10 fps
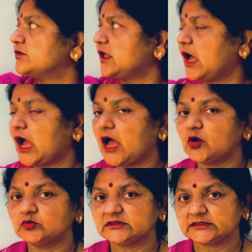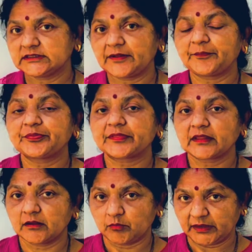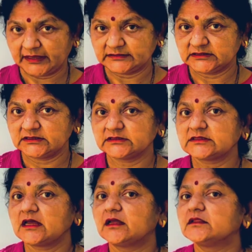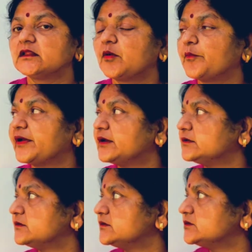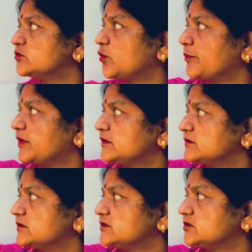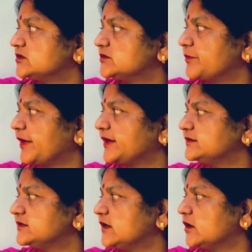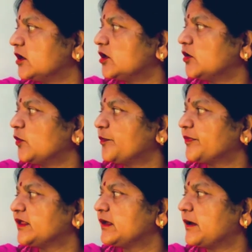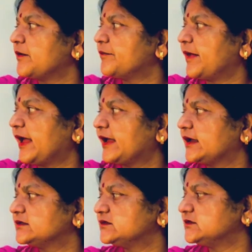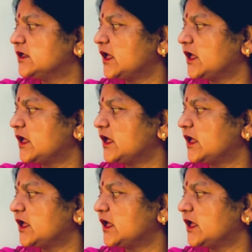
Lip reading: of the house. The villagers were much fond of sweet bread known as bol.